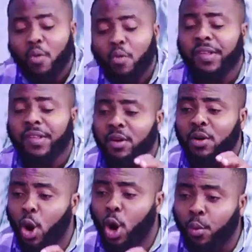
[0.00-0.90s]
we
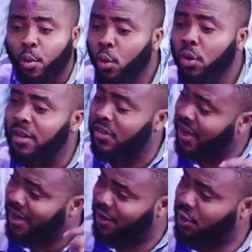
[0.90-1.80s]
still uphold the
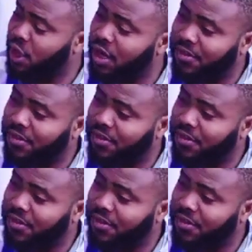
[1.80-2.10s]
traditional